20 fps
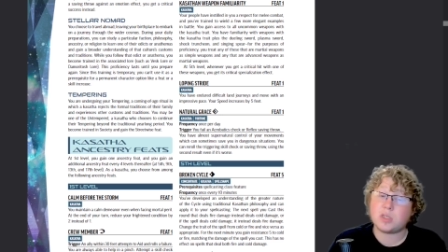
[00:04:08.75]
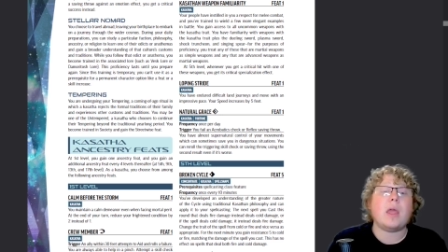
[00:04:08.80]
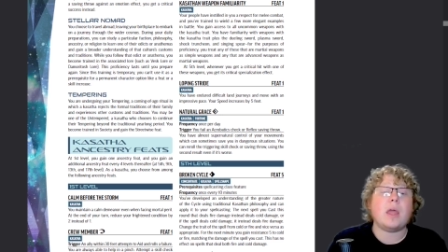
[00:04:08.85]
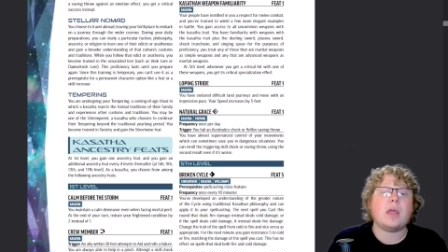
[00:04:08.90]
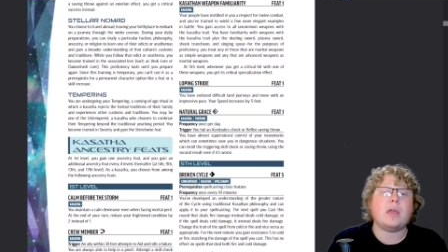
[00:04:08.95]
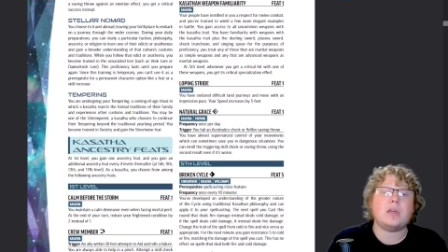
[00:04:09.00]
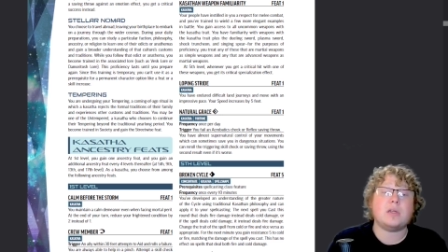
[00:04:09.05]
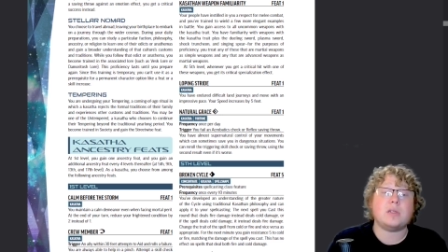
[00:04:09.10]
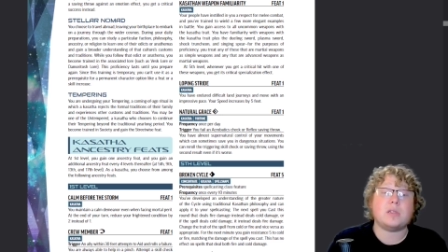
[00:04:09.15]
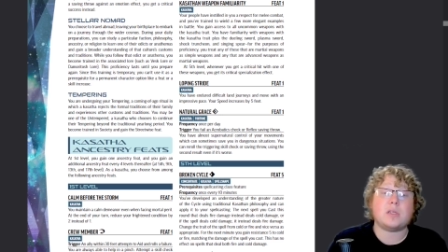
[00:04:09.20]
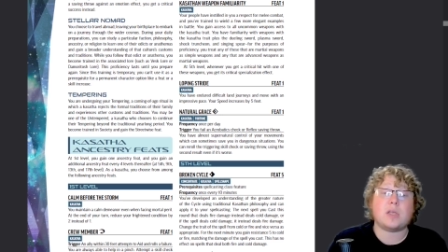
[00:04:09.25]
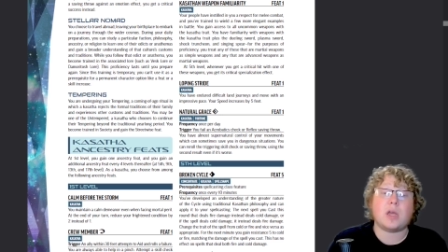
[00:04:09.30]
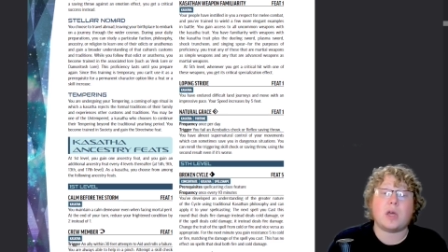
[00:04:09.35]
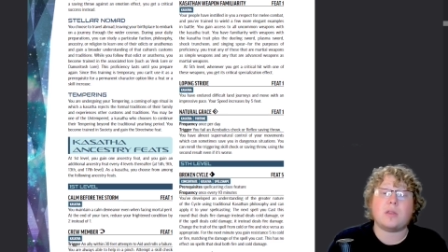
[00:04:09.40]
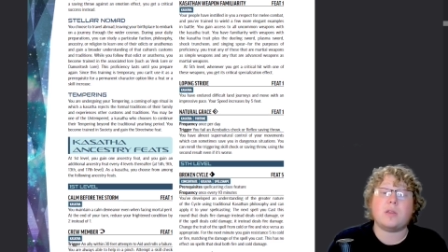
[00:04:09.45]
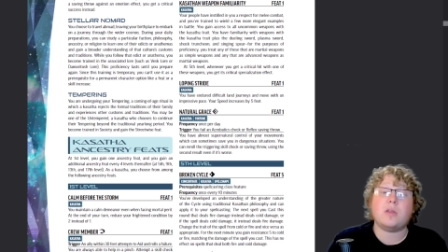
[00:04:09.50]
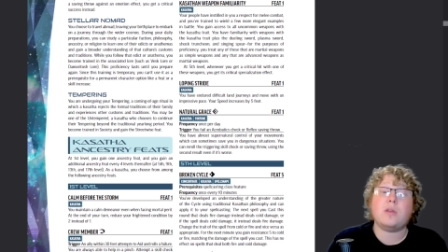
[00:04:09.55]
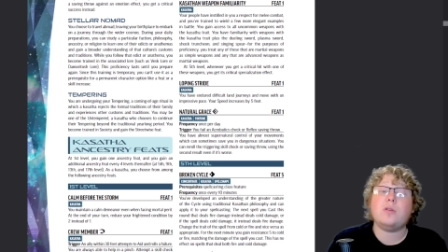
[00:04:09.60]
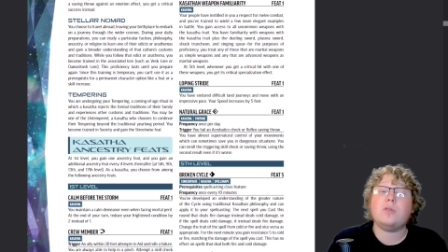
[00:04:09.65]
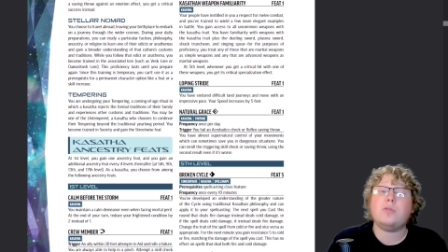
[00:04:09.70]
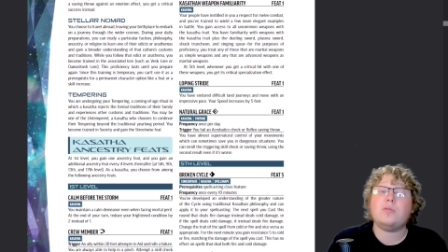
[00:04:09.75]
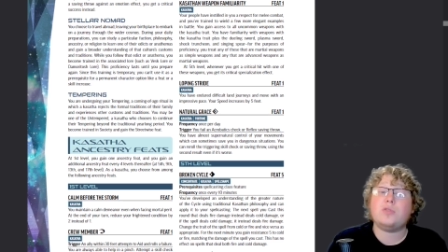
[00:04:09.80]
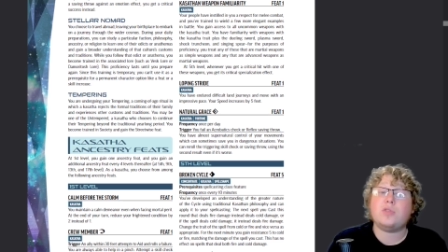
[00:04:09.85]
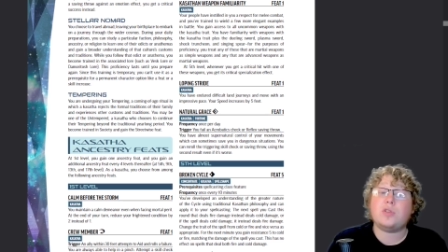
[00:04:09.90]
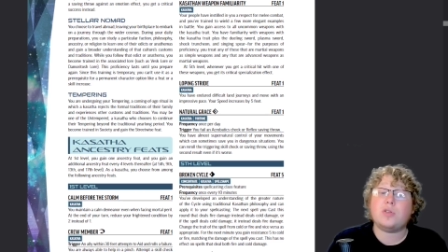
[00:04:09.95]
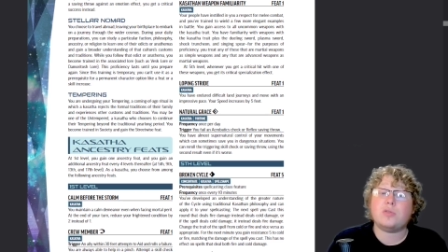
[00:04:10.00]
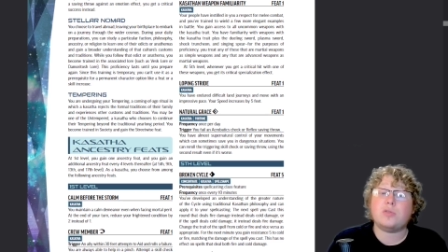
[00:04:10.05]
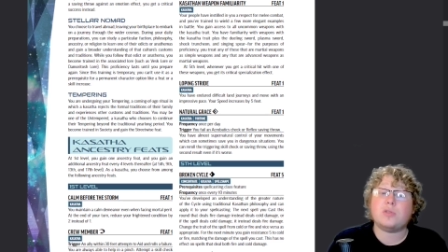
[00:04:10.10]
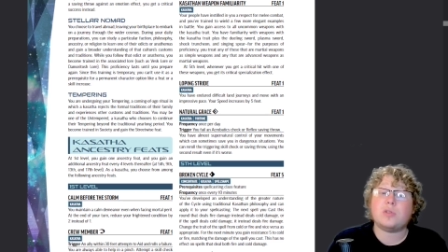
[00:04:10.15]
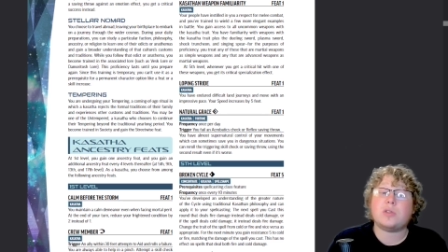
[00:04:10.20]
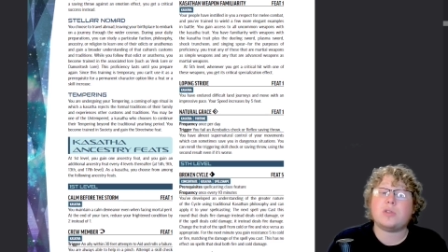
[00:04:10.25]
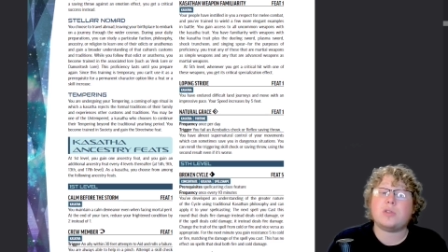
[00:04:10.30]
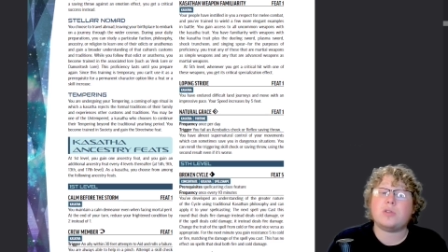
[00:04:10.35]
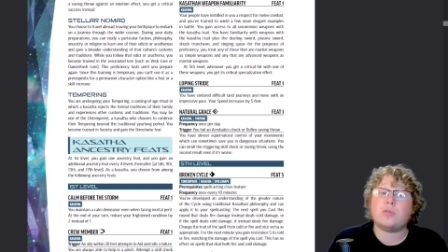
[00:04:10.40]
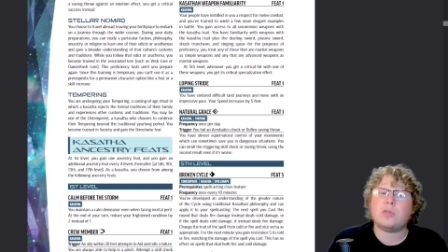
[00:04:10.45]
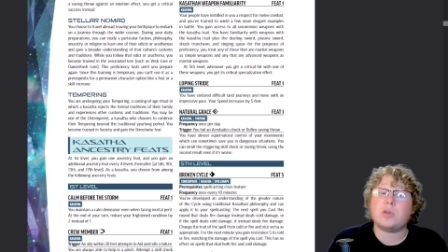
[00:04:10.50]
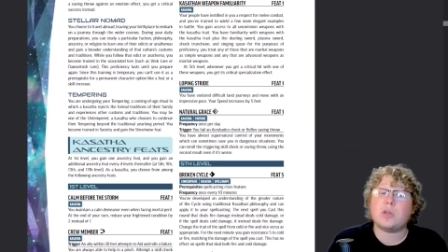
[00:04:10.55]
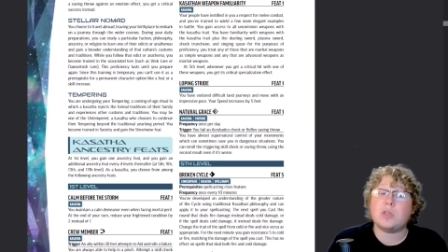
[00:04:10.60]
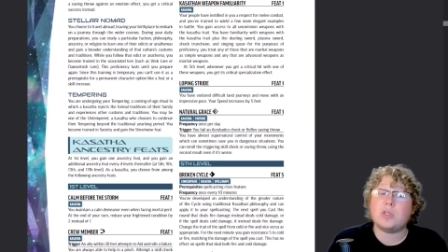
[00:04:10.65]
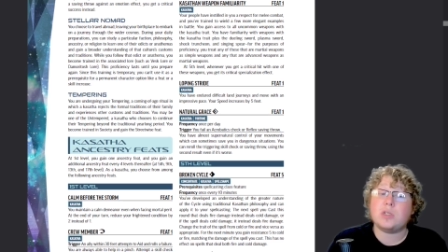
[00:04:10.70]
a Kasatha who chooses to
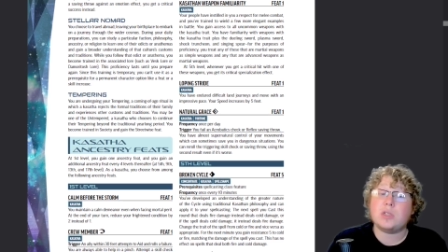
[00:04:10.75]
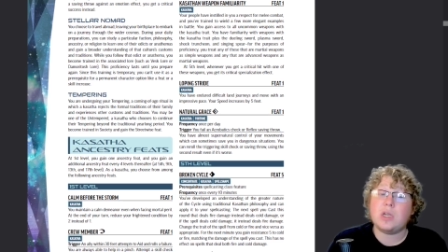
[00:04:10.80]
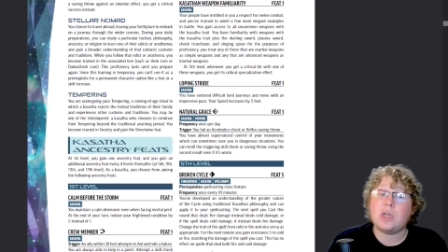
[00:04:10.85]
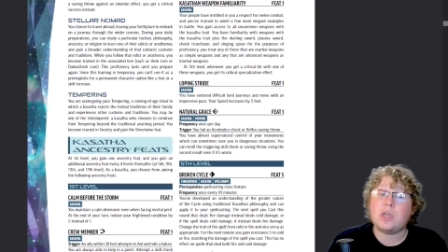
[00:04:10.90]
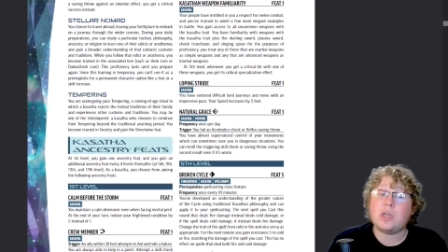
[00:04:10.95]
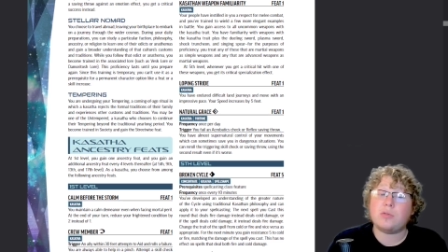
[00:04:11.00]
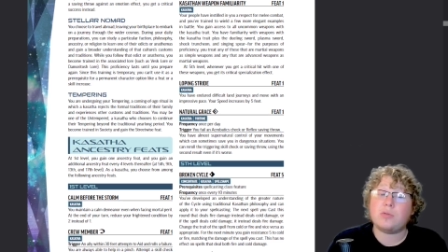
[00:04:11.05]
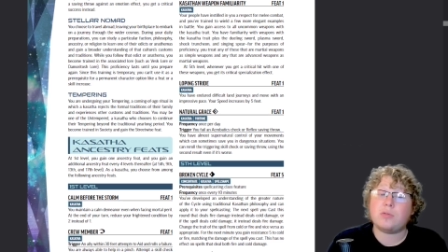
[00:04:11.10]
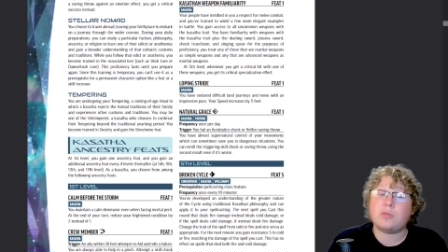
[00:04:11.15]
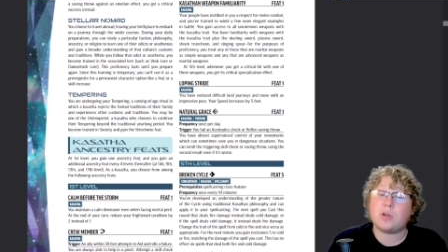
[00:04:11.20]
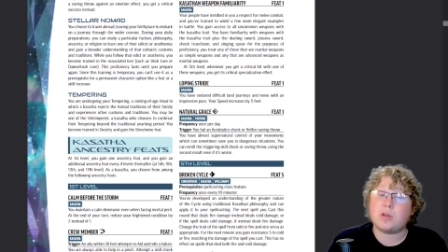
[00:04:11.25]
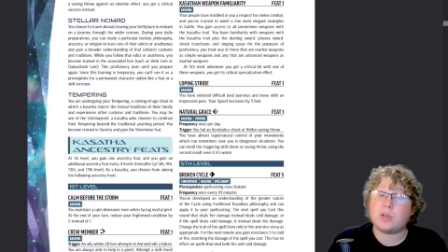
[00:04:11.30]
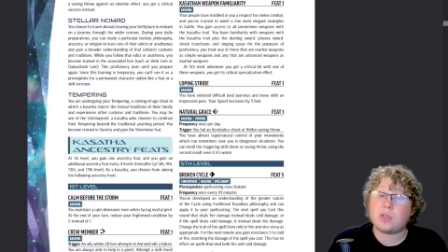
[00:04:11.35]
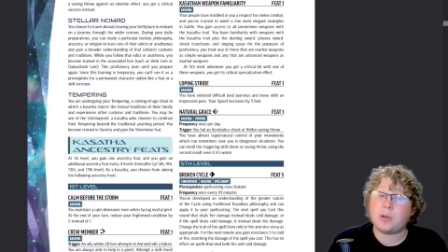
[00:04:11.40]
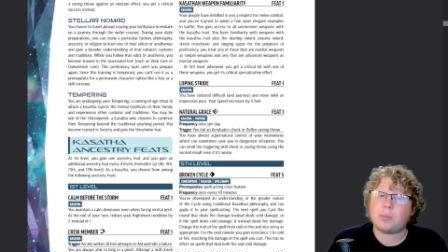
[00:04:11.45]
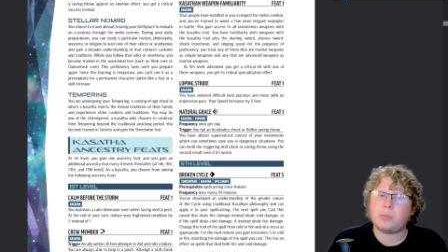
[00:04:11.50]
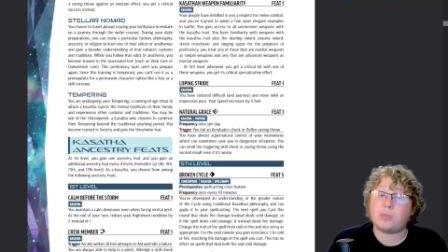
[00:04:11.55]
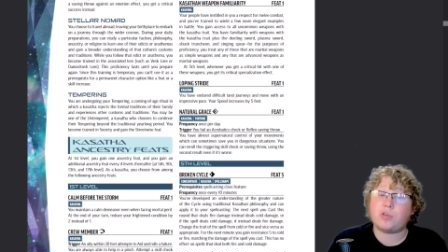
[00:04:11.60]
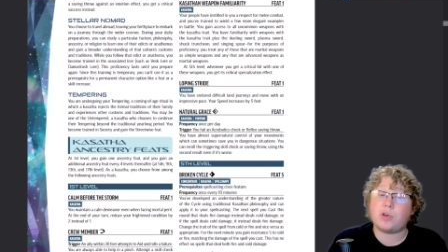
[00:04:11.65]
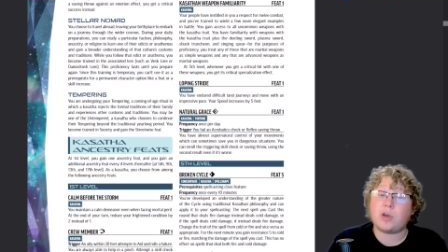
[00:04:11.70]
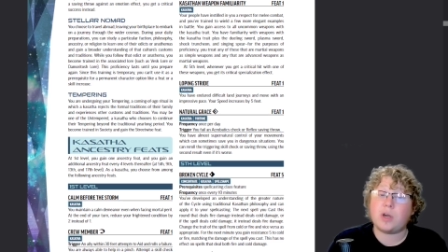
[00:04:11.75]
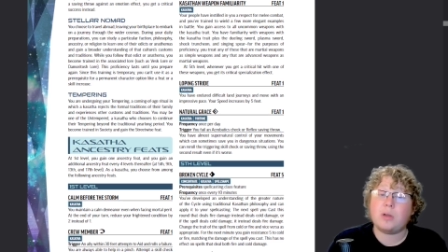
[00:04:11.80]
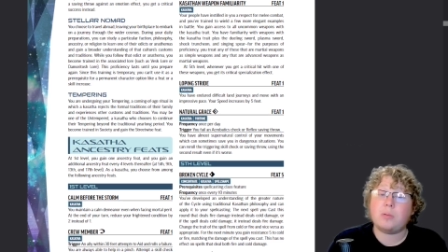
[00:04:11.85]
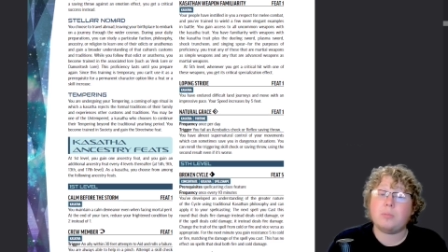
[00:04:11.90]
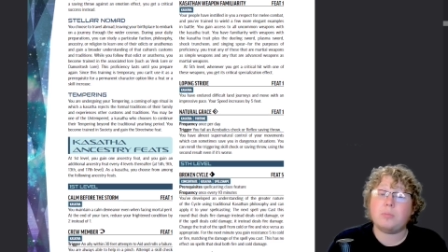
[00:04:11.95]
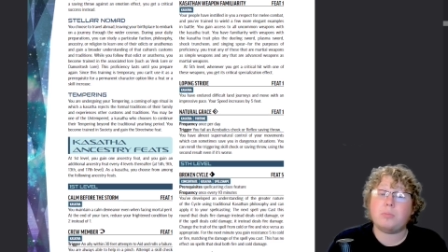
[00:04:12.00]
continue their tempering.